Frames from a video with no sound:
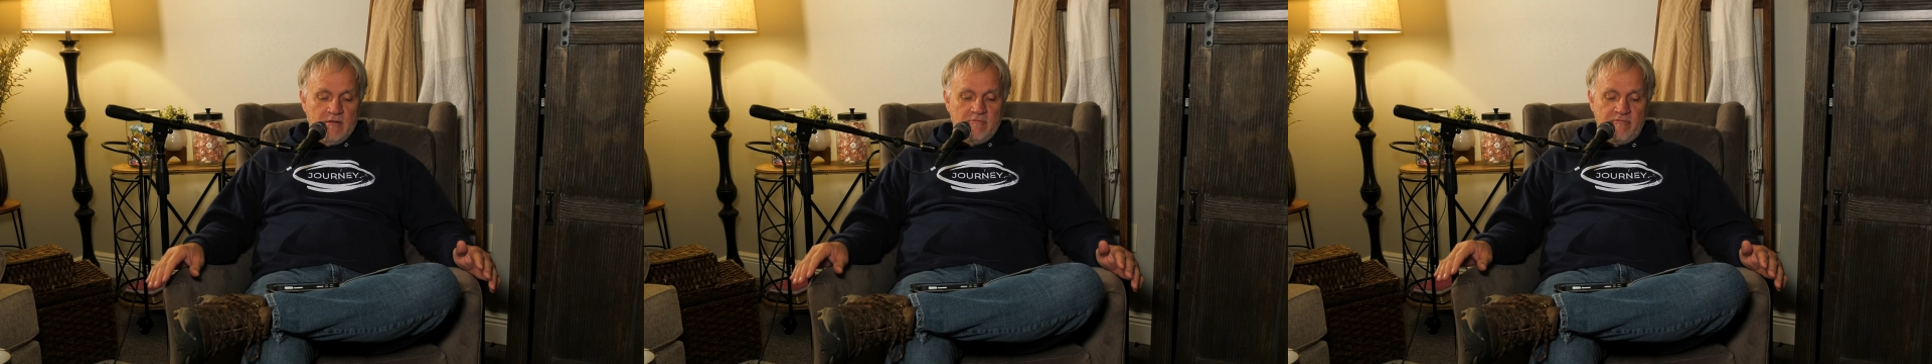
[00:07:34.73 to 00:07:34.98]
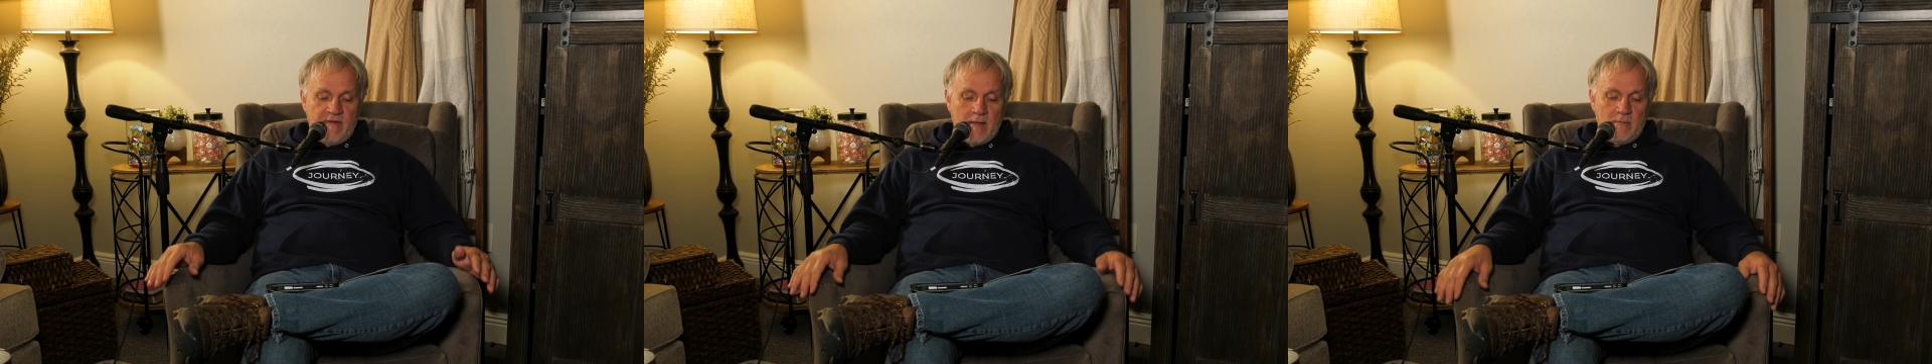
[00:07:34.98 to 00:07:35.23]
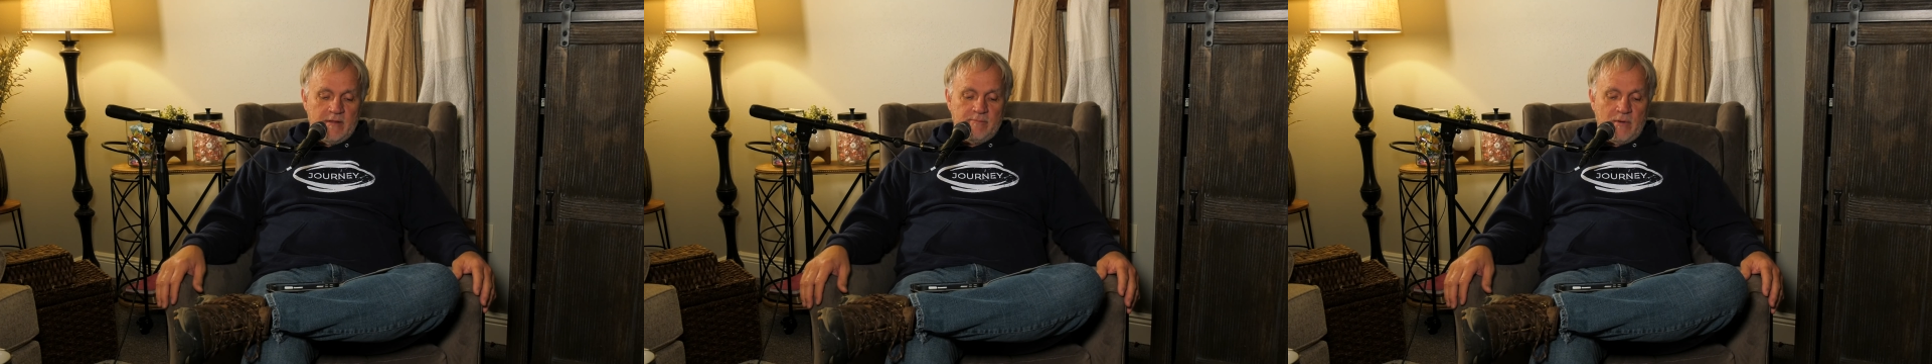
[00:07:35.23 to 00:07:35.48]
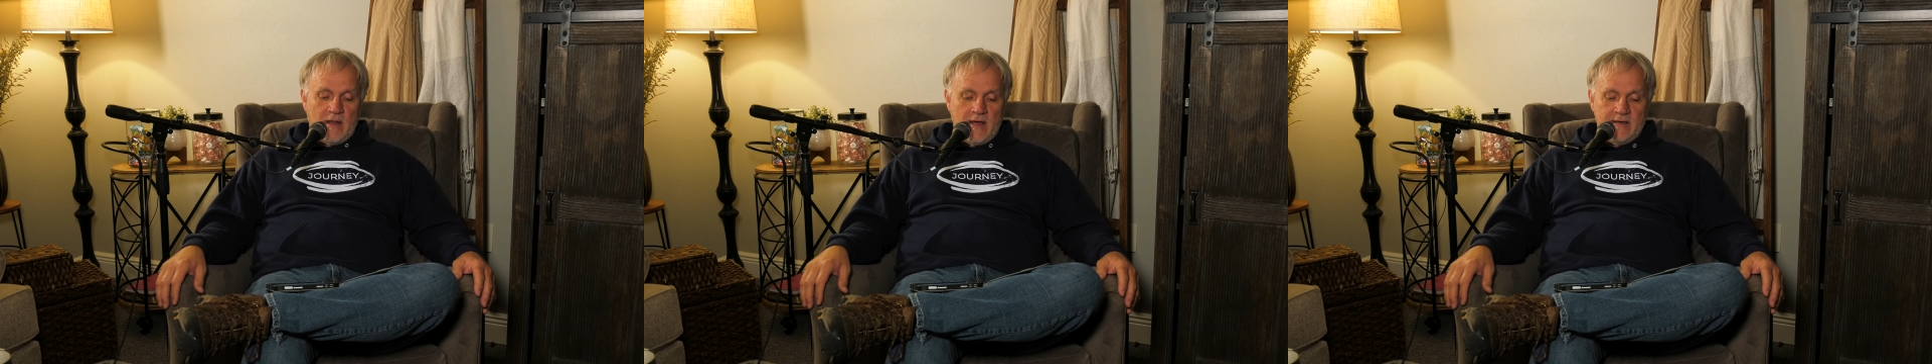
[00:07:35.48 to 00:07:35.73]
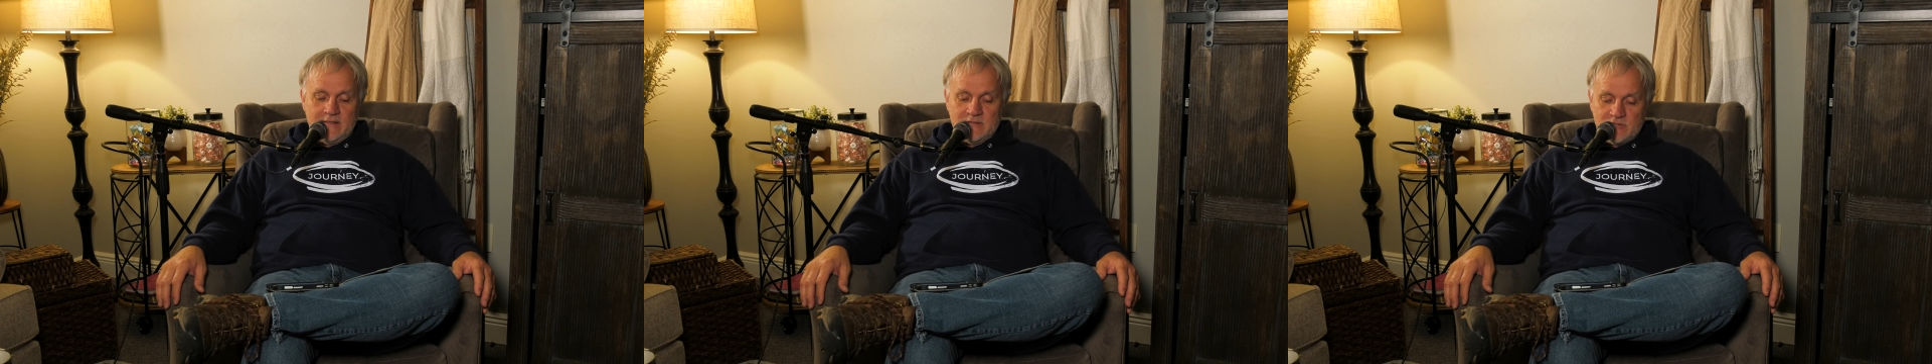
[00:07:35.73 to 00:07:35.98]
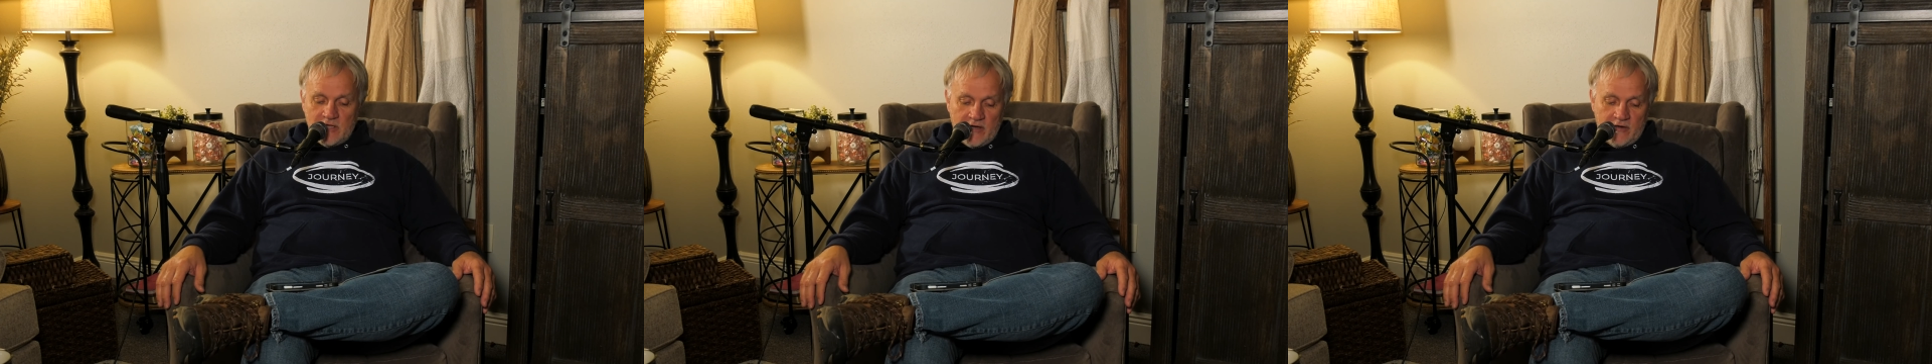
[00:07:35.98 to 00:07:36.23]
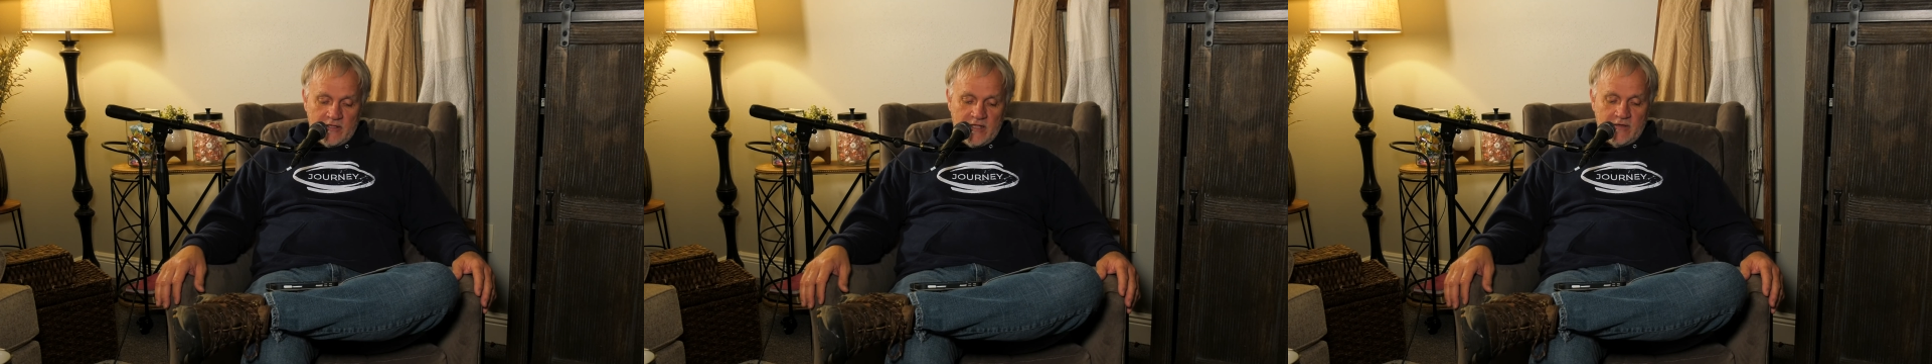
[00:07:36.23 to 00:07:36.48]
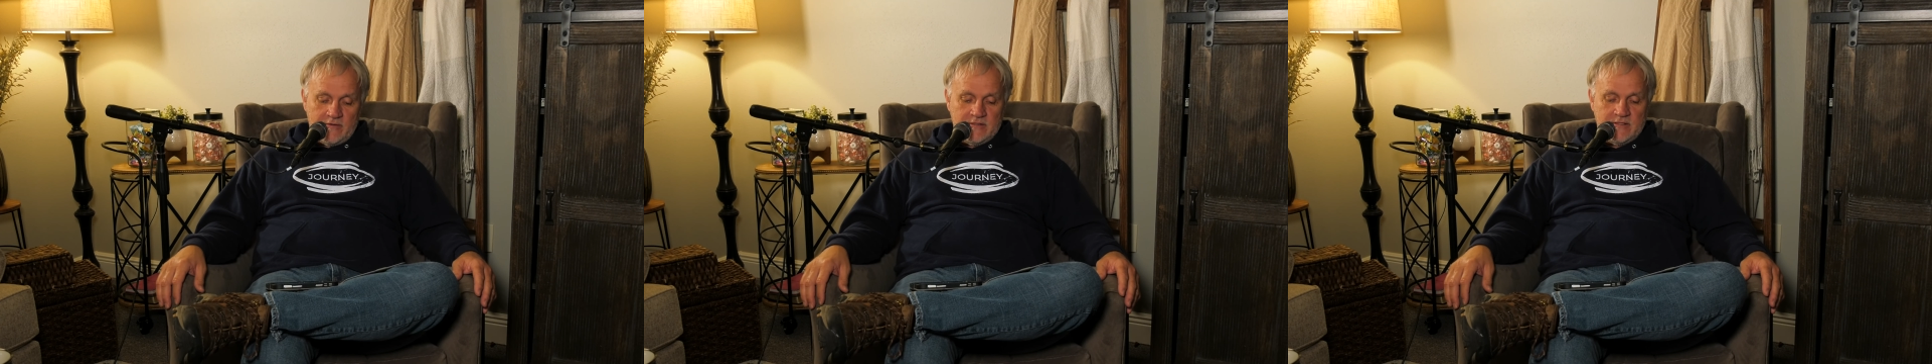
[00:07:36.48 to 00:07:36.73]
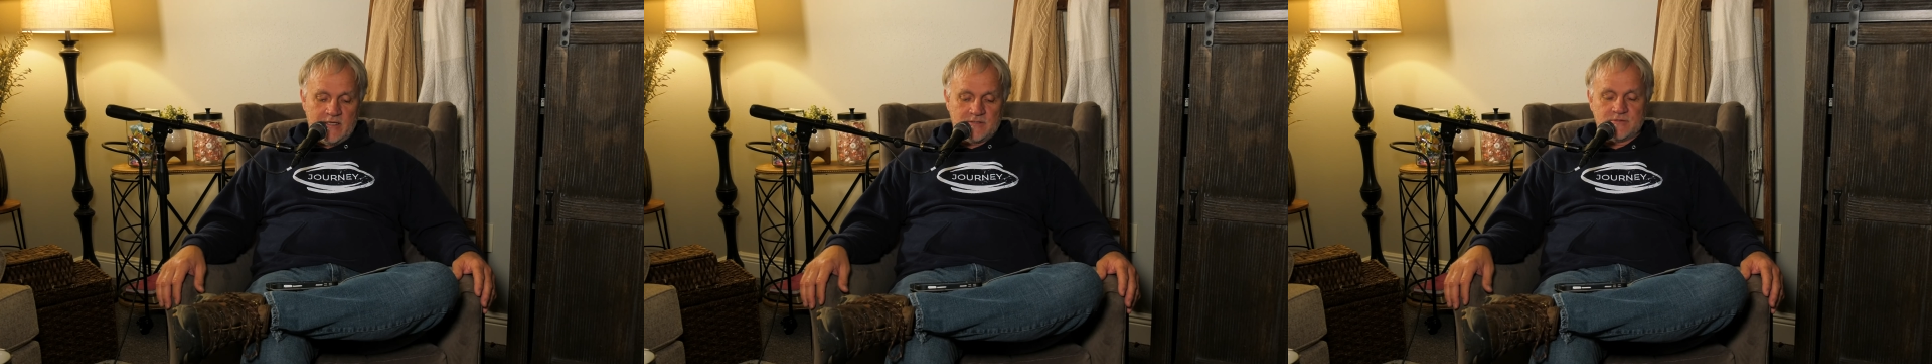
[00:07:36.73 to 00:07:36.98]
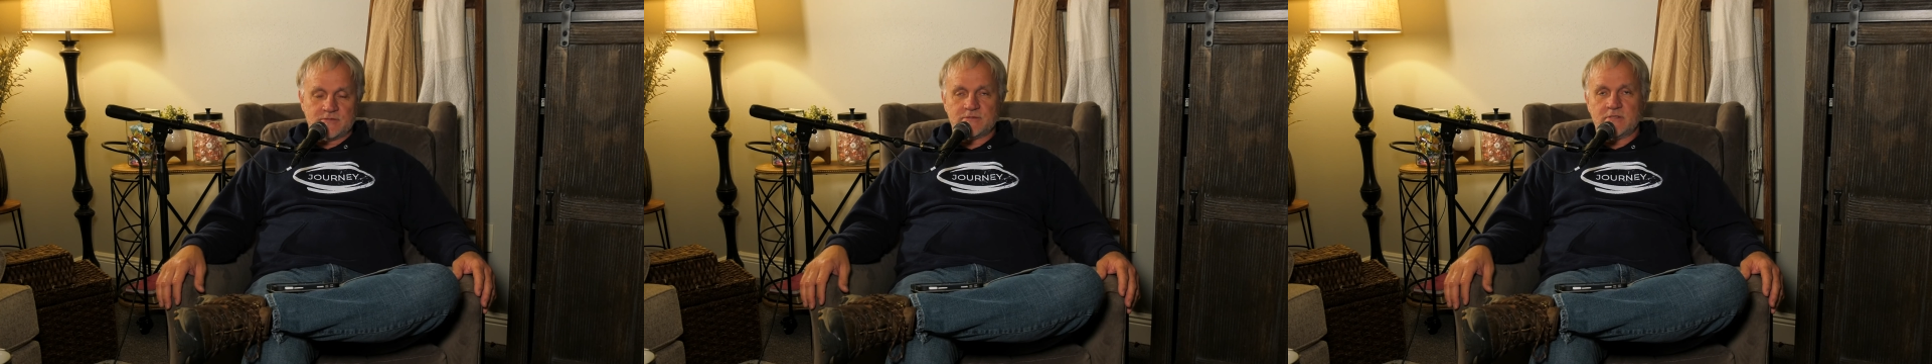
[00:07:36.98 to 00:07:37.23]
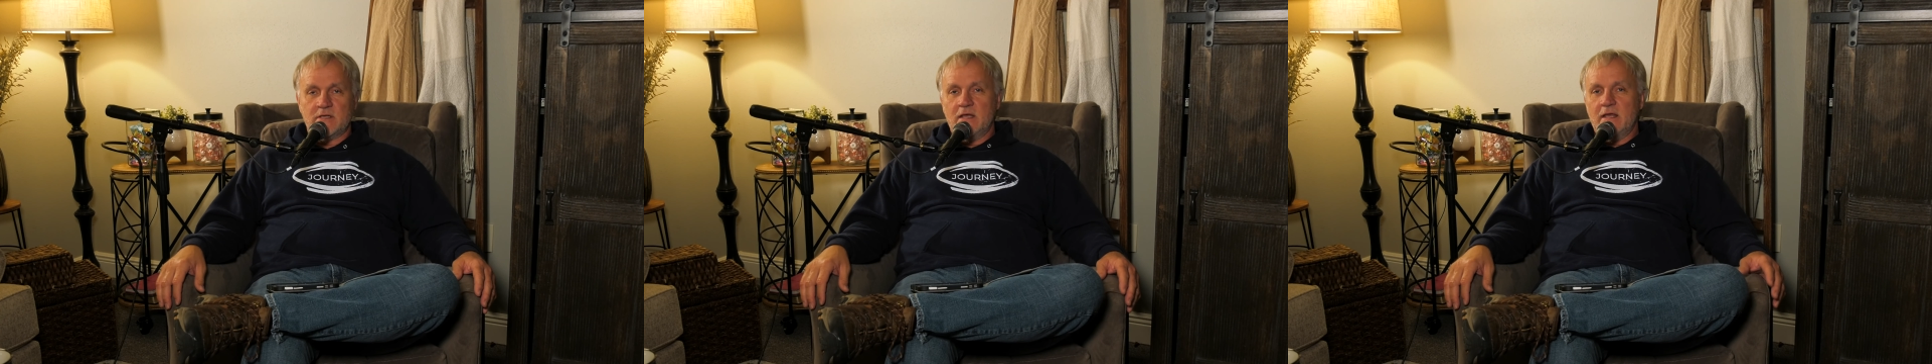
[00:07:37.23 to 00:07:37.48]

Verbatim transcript: family plot in Tarrant County, Texas.